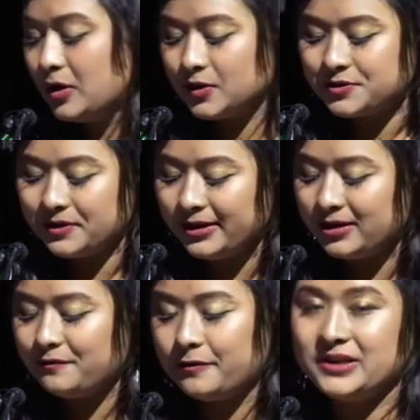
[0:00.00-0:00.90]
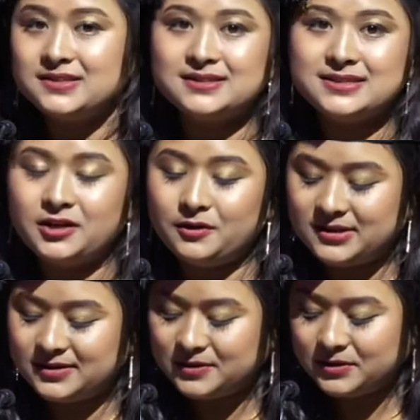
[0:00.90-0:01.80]
Australian Information
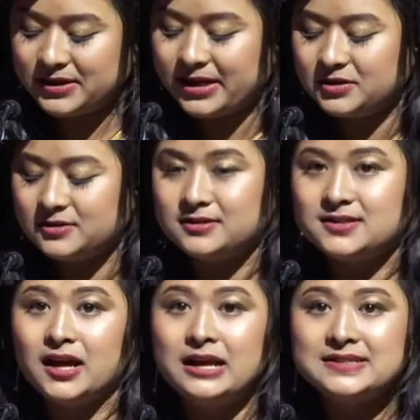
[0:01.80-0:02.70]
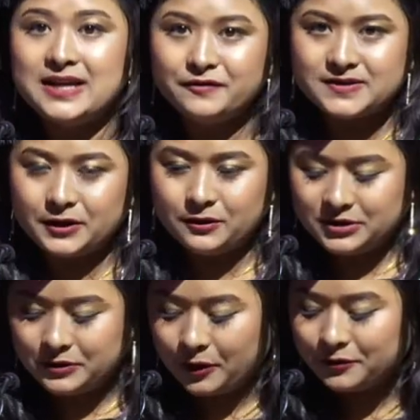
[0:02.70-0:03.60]
Security Association's
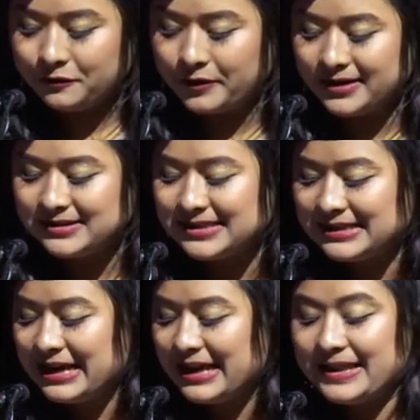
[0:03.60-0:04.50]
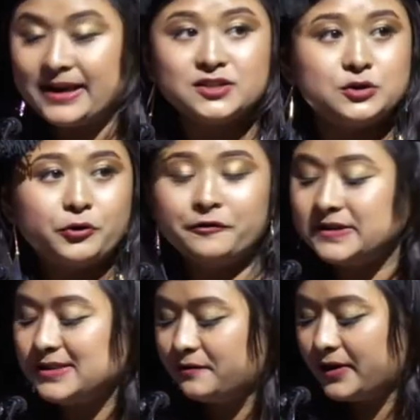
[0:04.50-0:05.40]
Cybersecurity Conference, thanks to
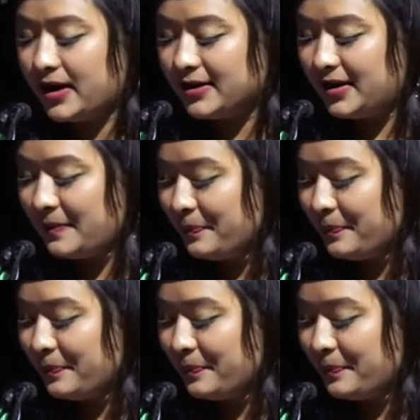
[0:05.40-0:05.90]
Professor Varani,